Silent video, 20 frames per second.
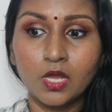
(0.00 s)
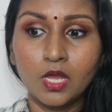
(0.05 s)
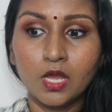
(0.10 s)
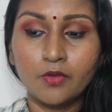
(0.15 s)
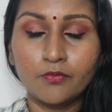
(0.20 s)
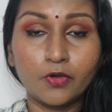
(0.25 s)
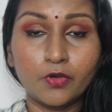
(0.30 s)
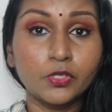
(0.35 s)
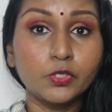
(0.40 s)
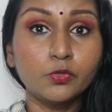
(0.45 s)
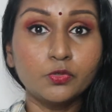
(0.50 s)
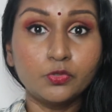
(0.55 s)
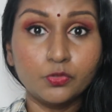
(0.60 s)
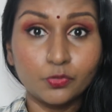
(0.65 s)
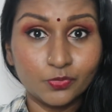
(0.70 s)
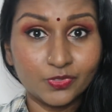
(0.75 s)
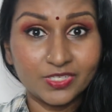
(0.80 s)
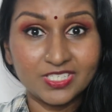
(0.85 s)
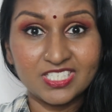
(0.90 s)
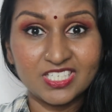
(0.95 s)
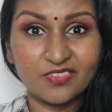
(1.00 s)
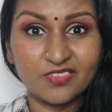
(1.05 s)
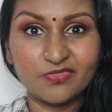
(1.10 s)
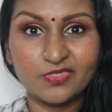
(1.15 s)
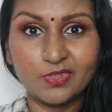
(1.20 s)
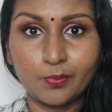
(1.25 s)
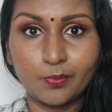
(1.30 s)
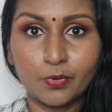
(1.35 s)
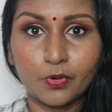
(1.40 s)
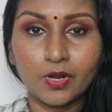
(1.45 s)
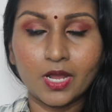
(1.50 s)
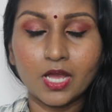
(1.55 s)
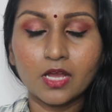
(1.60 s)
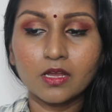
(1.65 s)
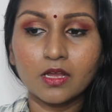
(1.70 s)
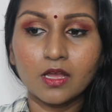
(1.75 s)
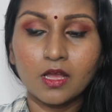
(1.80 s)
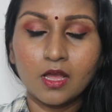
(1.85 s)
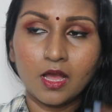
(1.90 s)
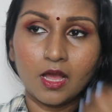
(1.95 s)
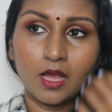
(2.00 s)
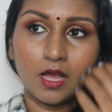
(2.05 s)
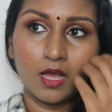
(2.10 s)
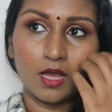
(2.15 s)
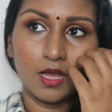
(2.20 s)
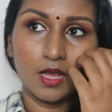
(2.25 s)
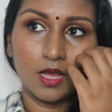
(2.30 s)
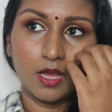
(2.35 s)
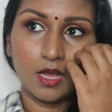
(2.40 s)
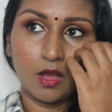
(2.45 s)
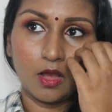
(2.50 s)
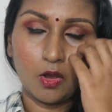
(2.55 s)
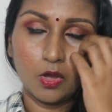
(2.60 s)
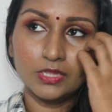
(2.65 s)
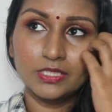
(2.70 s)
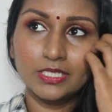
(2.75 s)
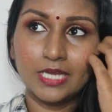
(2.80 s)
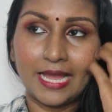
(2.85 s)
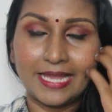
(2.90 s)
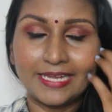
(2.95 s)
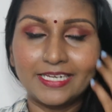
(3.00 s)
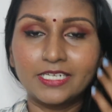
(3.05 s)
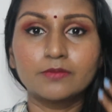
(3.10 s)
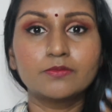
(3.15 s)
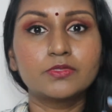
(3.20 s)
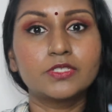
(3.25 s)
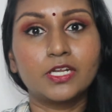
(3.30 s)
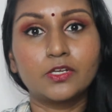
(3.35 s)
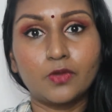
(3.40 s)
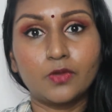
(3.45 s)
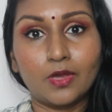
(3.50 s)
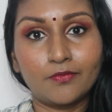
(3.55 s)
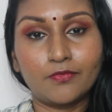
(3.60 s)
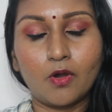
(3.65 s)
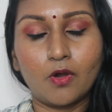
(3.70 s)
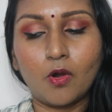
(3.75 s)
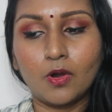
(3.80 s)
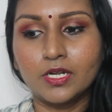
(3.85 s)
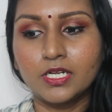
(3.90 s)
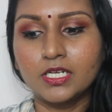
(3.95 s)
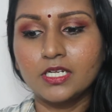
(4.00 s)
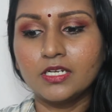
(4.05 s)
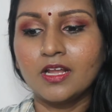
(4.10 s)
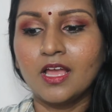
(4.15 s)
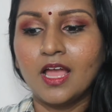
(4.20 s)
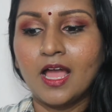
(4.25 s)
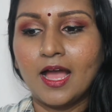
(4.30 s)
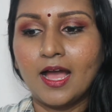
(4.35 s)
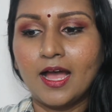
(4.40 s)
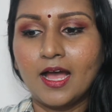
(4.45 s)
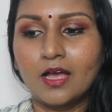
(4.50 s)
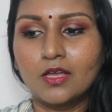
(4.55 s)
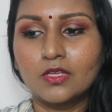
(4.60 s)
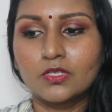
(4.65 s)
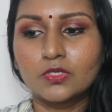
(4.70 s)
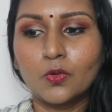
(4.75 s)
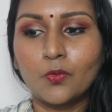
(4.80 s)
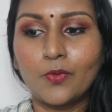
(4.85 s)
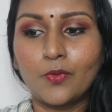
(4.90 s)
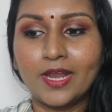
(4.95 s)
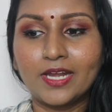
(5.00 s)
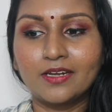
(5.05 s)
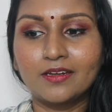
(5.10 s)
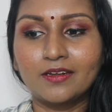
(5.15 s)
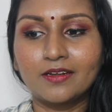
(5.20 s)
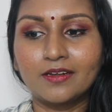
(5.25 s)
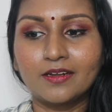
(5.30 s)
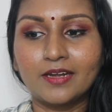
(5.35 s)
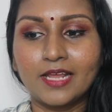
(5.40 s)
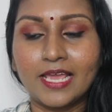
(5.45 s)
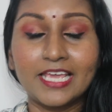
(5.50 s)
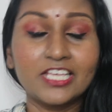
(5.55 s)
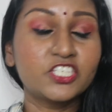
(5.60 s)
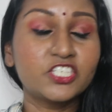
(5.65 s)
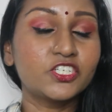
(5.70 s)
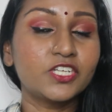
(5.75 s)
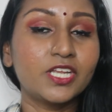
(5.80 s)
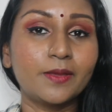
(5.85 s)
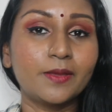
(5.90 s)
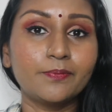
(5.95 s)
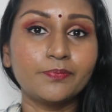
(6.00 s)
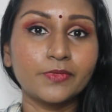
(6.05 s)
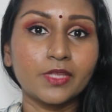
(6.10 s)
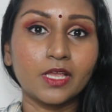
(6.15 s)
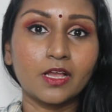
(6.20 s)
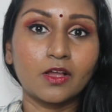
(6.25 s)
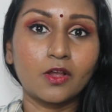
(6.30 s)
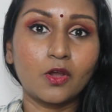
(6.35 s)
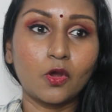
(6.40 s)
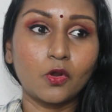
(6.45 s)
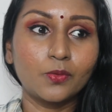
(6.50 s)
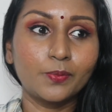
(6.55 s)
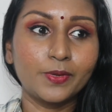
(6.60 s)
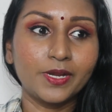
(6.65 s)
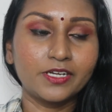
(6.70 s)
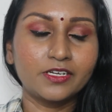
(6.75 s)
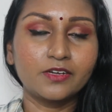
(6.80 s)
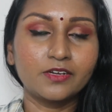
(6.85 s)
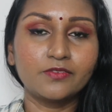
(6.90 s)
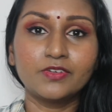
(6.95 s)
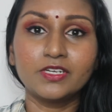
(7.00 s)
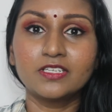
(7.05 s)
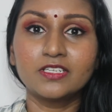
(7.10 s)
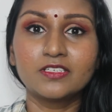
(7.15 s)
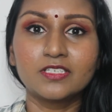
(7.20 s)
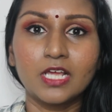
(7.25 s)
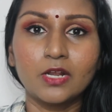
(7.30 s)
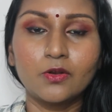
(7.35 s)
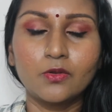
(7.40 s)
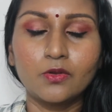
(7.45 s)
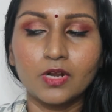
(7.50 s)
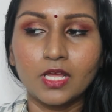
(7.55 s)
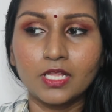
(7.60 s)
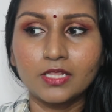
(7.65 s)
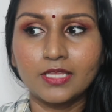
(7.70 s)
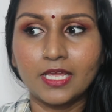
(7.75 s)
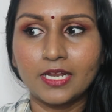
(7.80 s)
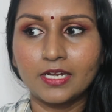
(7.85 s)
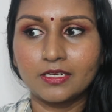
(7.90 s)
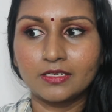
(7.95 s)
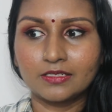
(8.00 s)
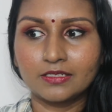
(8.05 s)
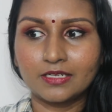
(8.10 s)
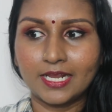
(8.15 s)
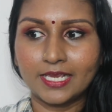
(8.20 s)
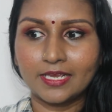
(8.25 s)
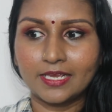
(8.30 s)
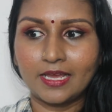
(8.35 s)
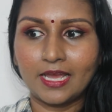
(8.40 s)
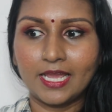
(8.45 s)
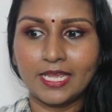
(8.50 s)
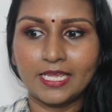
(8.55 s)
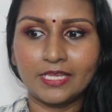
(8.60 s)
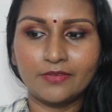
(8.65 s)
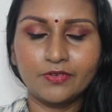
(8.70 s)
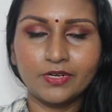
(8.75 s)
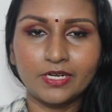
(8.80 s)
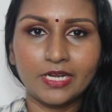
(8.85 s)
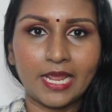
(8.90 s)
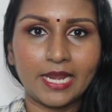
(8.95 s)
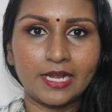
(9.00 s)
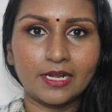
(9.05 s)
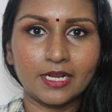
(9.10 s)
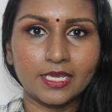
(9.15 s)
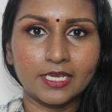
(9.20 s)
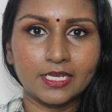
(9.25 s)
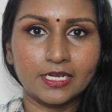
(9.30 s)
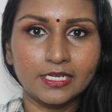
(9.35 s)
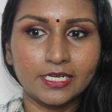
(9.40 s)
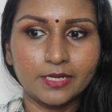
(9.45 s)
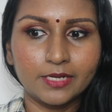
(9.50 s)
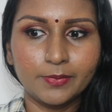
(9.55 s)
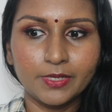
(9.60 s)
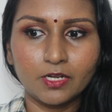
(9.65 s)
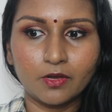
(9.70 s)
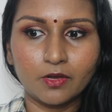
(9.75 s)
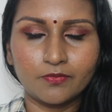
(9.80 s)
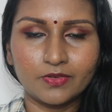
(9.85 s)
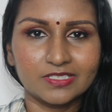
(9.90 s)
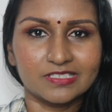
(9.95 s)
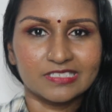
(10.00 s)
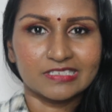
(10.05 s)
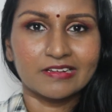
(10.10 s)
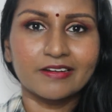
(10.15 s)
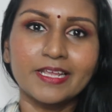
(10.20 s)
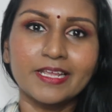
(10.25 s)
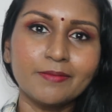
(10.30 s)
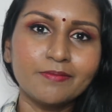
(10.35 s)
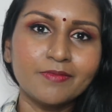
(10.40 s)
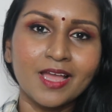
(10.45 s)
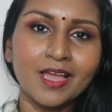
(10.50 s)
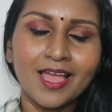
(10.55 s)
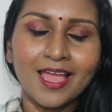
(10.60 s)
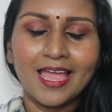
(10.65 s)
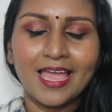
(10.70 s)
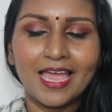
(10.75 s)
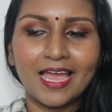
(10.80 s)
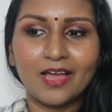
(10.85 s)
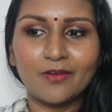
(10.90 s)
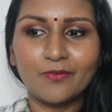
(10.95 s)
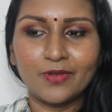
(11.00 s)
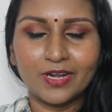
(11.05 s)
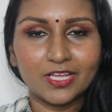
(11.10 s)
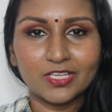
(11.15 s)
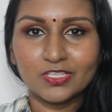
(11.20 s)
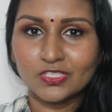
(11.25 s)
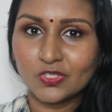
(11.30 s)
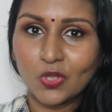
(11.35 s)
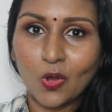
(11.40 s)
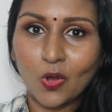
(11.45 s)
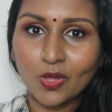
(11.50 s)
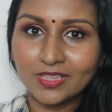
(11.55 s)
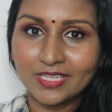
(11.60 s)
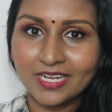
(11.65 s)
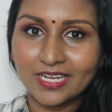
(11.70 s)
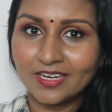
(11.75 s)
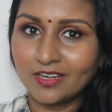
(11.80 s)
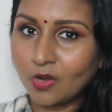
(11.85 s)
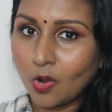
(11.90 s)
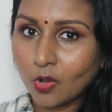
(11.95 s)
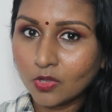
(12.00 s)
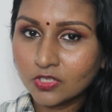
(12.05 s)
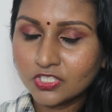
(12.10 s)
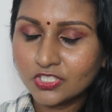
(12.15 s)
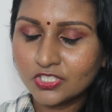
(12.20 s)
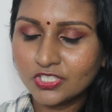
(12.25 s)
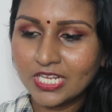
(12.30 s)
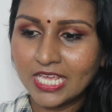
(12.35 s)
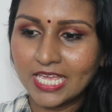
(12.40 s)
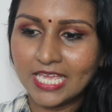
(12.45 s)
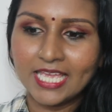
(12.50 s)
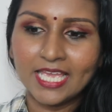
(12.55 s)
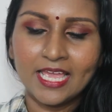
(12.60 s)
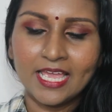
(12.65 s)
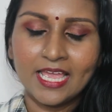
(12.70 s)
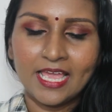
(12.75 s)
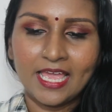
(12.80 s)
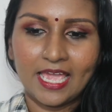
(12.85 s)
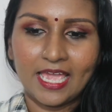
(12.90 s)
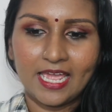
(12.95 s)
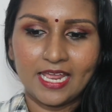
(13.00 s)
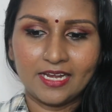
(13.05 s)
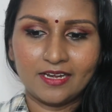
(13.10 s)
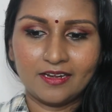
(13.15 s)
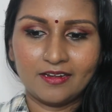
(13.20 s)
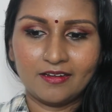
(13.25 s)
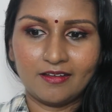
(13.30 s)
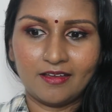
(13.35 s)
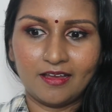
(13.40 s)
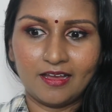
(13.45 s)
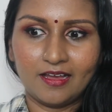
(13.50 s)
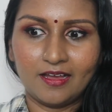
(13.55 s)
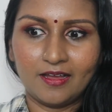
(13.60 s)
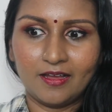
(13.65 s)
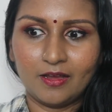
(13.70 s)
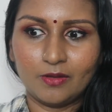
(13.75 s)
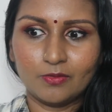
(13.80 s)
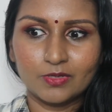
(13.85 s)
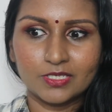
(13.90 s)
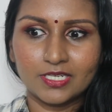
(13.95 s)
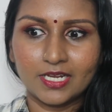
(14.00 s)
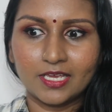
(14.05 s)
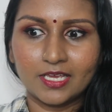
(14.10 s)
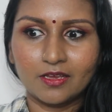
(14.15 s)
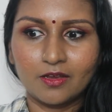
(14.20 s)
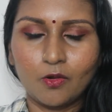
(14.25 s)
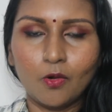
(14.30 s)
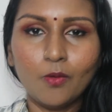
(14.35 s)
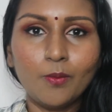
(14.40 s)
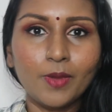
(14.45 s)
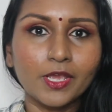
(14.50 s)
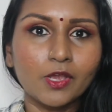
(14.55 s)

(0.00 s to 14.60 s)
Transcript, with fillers: for you to receive the product uh, or the items that you have ordered uh, so when H&M collaborated with Zalora that like I even had like a little bit of a scream uh, when I saw that launch day and uh, I was like oh my